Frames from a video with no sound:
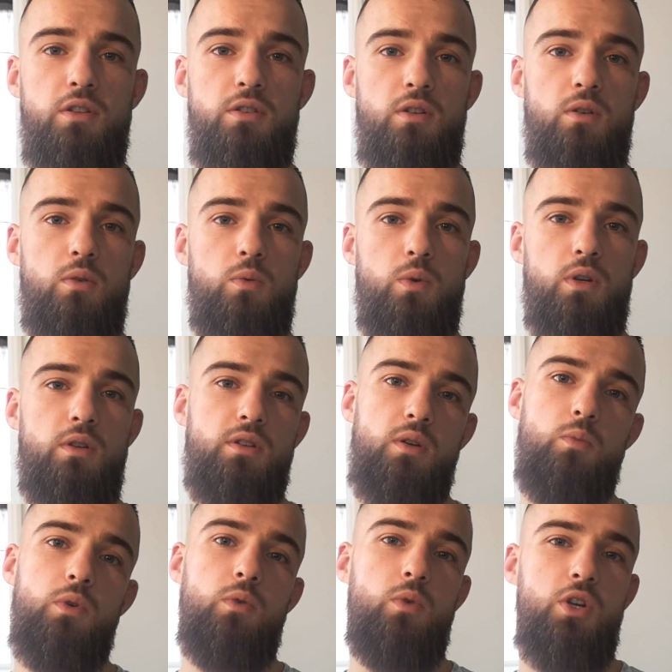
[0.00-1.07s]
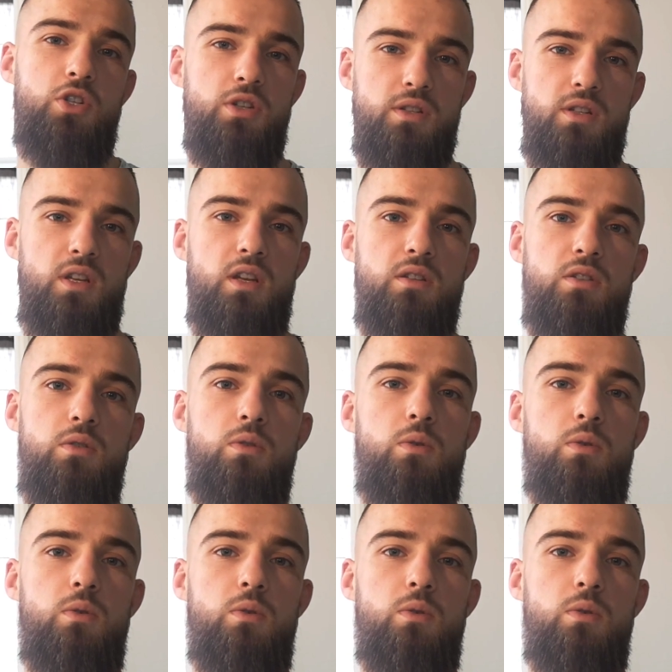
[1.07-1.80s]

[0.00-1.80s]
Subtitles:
So when someone rushes against you,